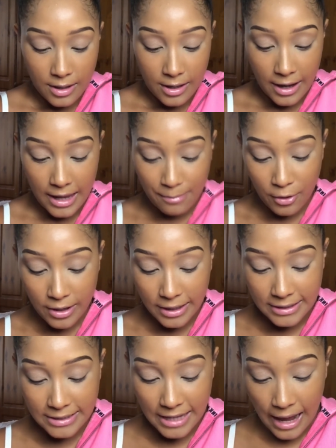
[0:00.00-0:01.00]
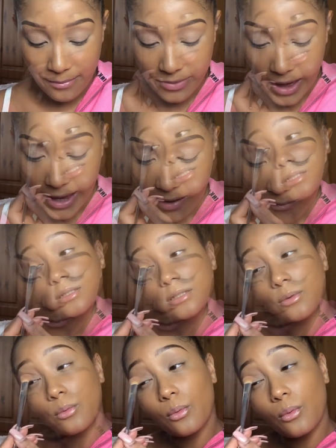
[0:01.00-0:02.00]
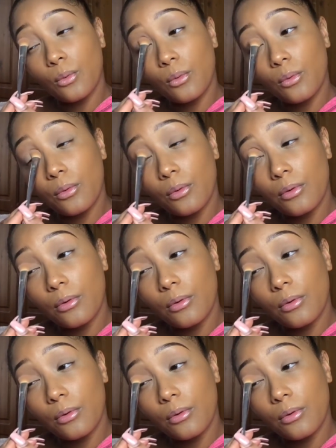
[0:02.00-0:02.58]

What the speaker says: and I'm gonna dab that on.